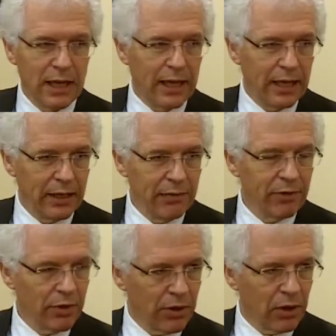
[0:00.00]
And
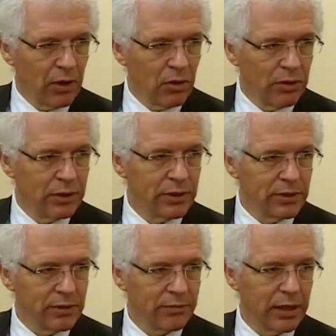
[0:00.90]
even though this
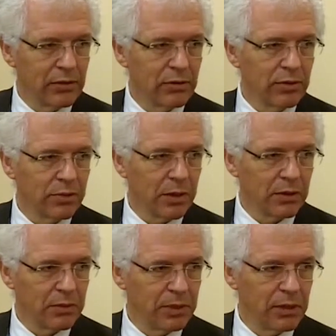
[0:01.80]
is a federal
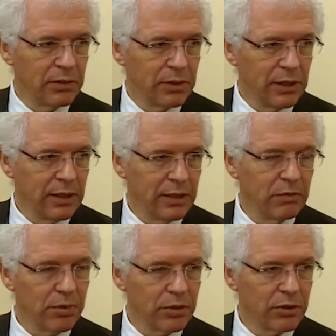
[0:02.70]
responsibility, and
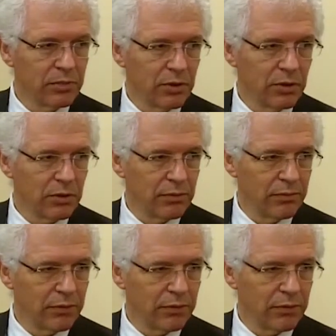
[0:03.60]
in principle,